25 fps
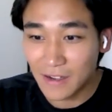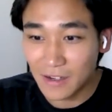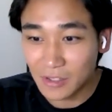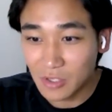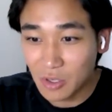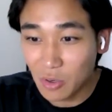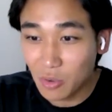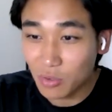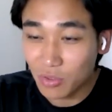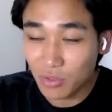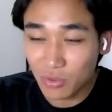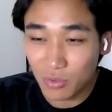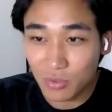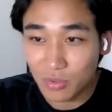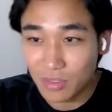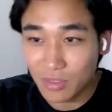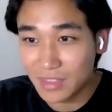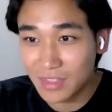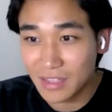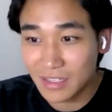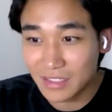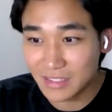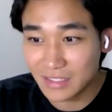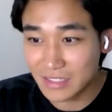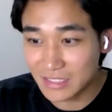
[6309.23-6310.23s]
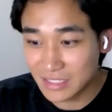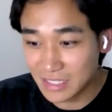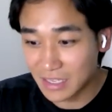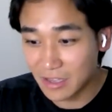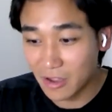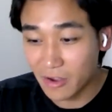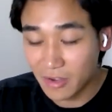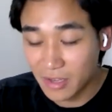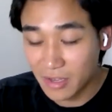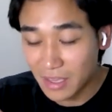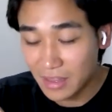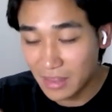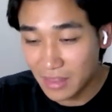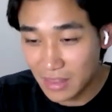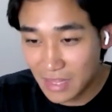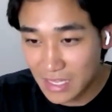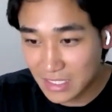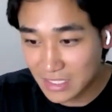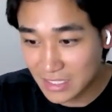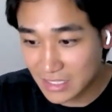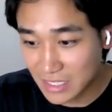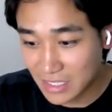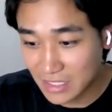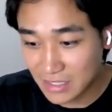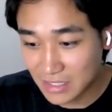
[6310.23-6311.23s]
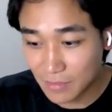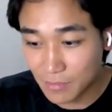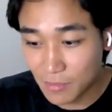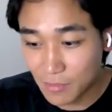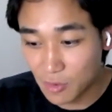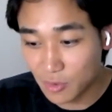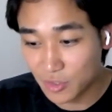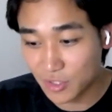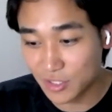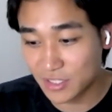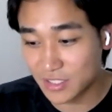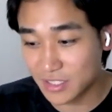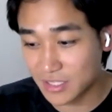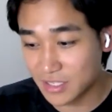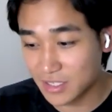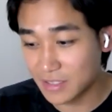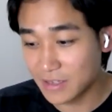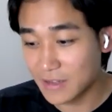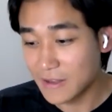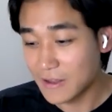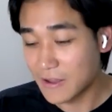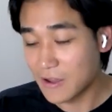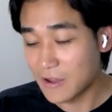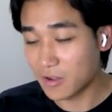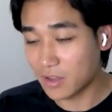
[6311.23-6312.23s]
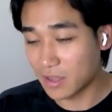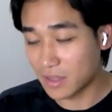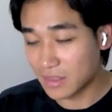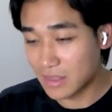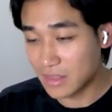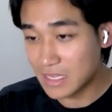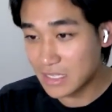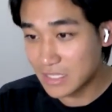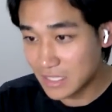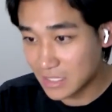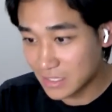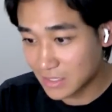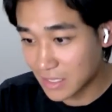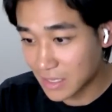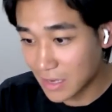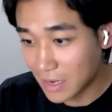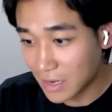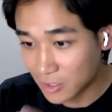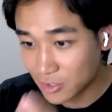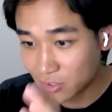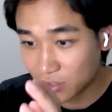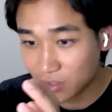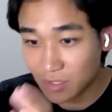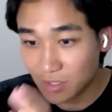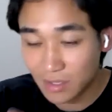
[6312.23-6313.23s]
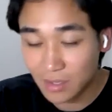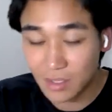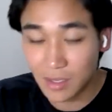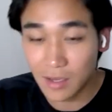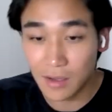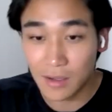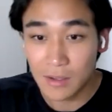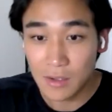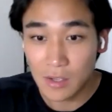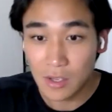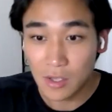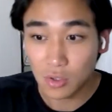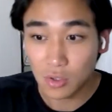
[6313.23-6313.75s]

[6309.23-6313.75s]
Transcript: go through things and say, okay, this is emotion, okay, this is actually the